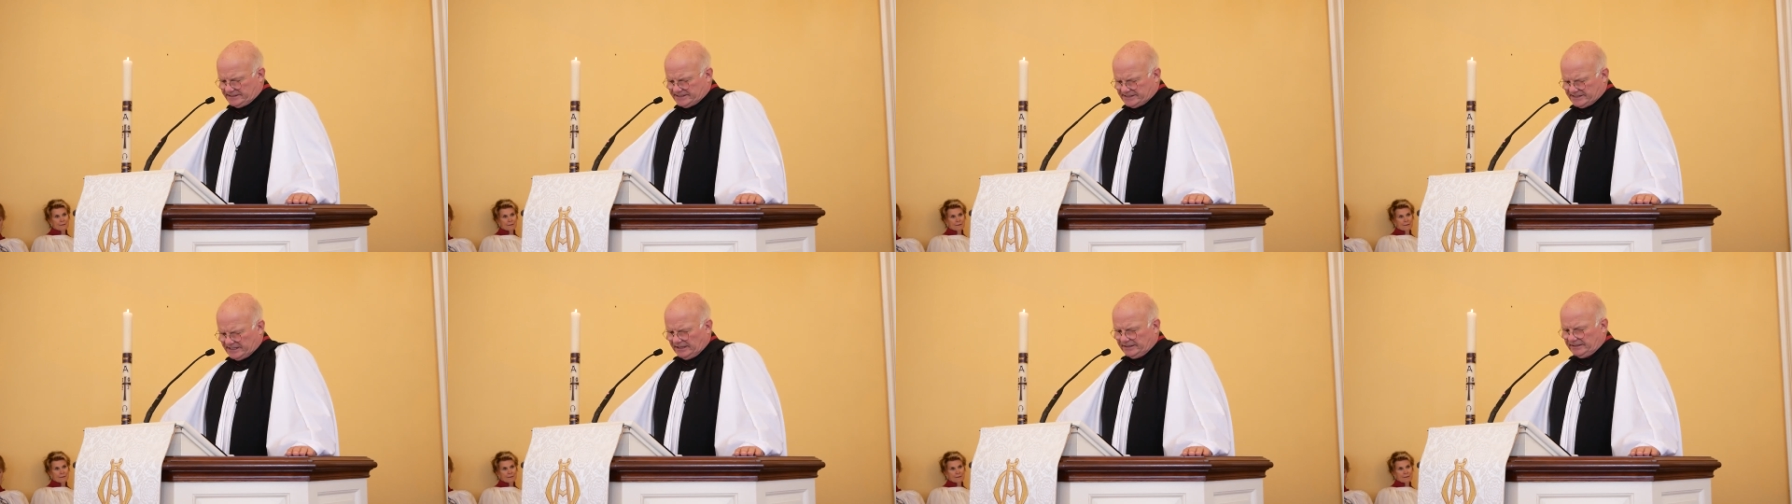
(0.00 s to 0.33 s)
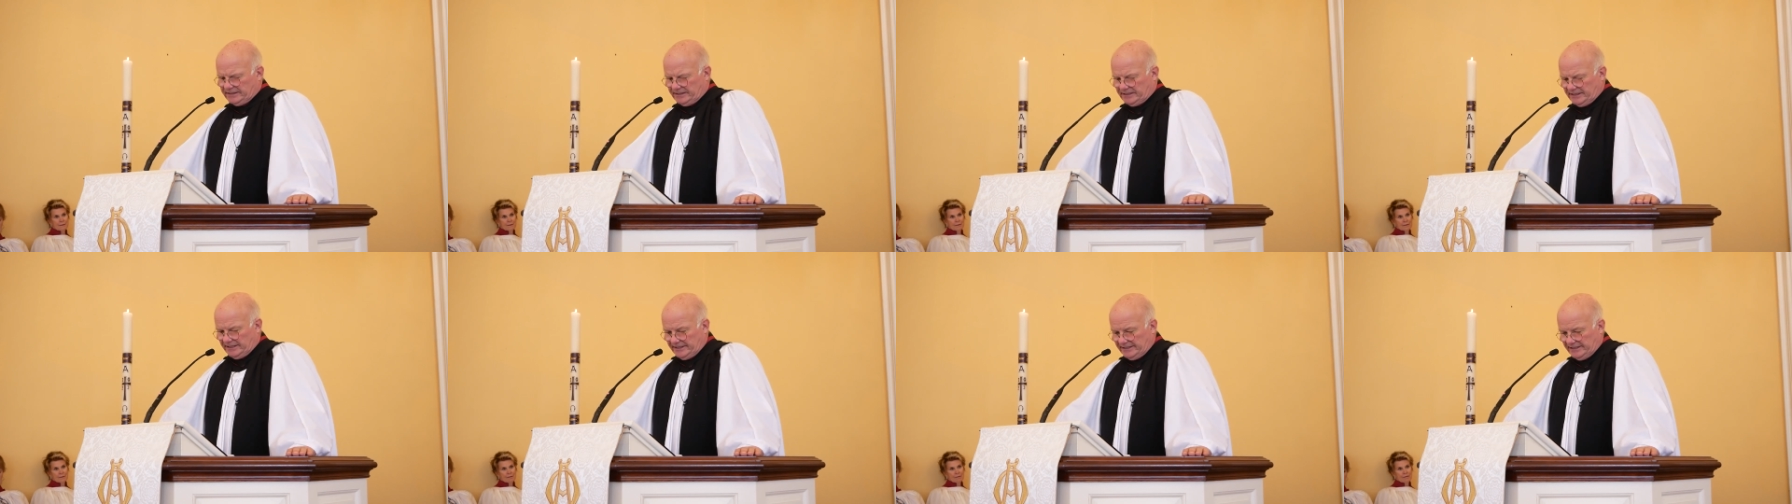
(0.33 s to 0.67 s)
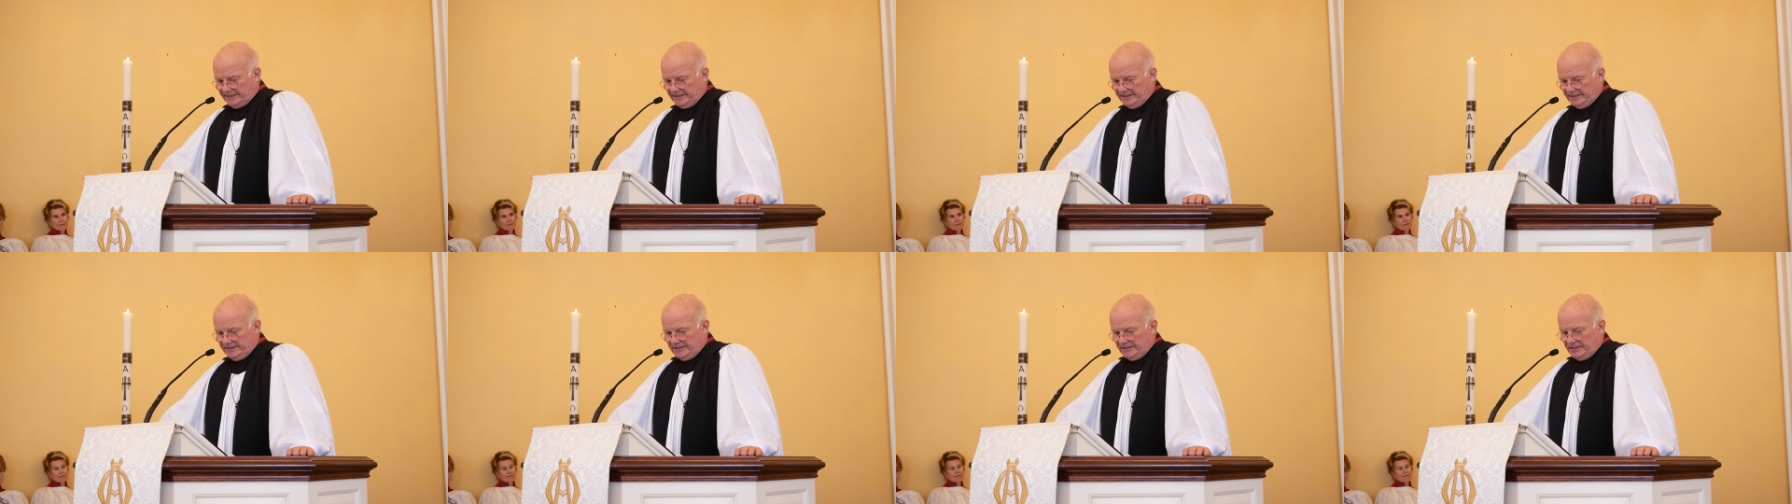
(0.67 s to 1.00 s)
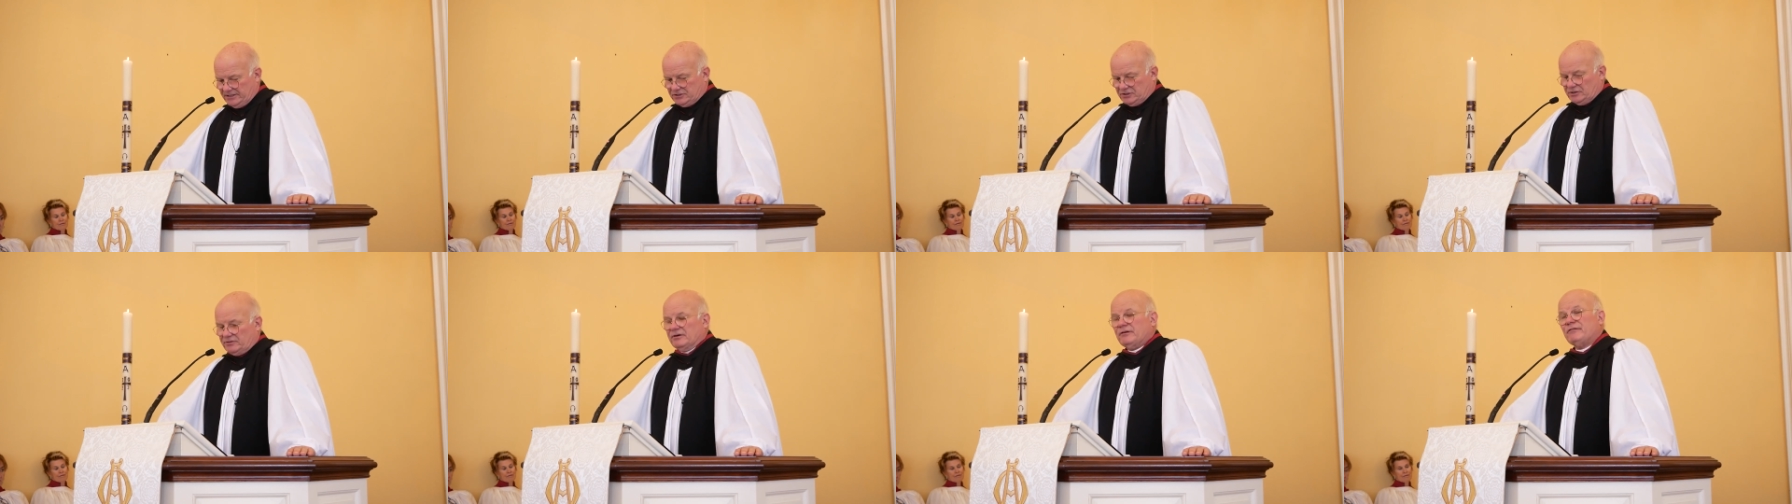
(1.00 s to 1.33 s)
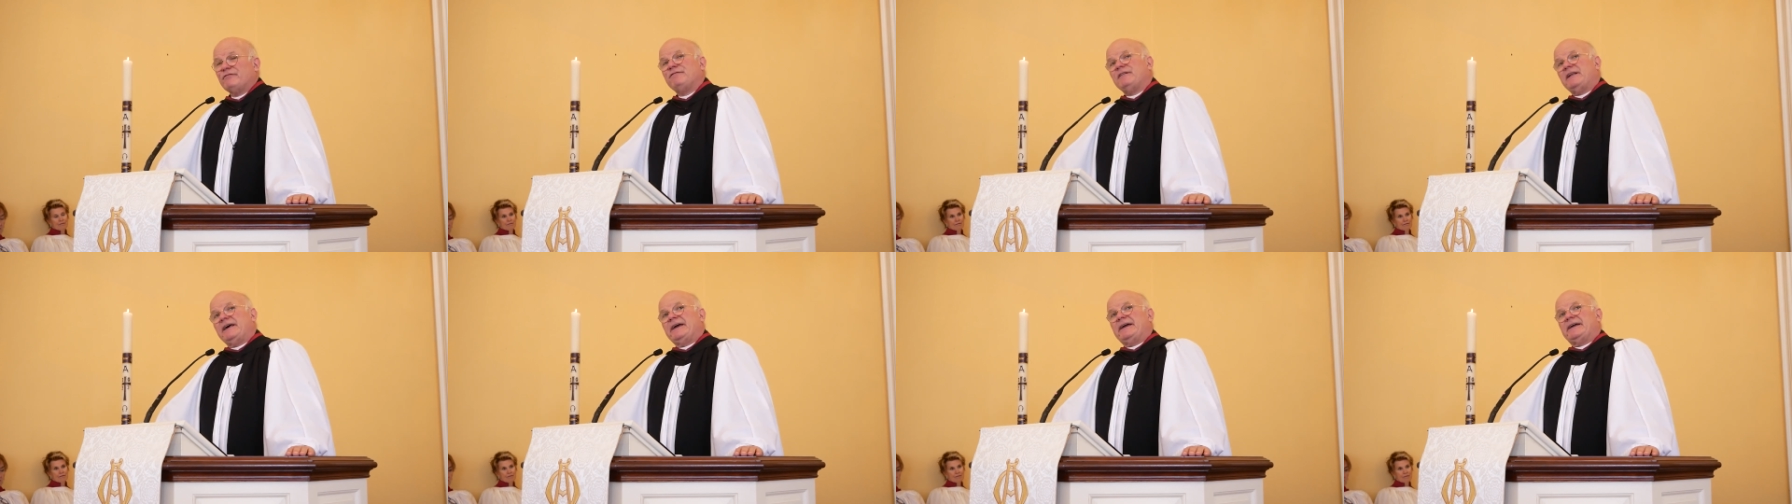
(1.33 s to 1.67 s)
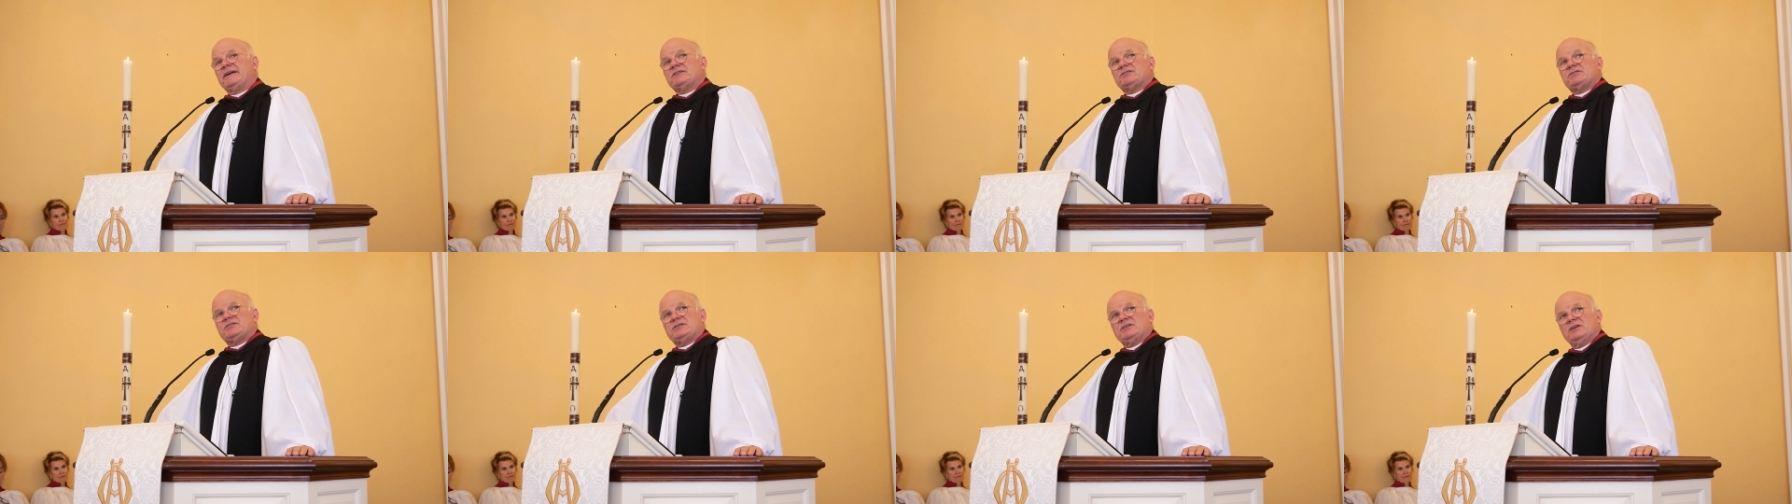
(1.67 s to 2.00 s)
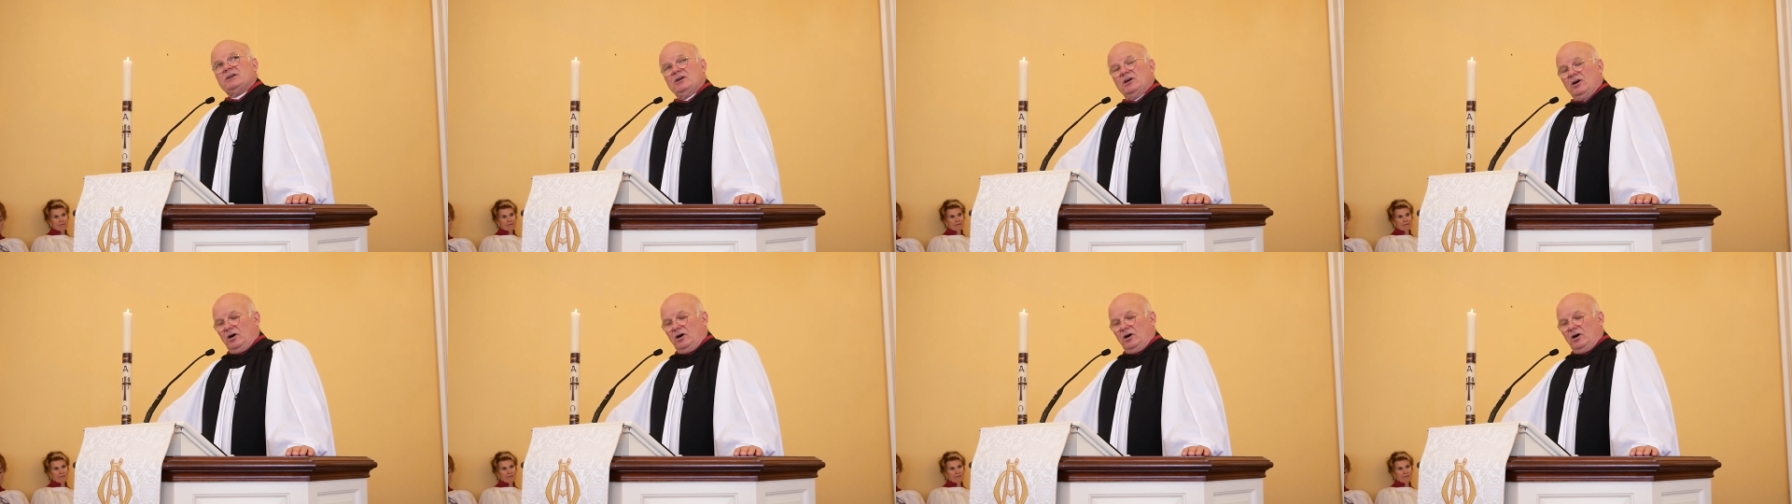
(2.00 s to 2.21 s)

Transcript: Sunday to reflect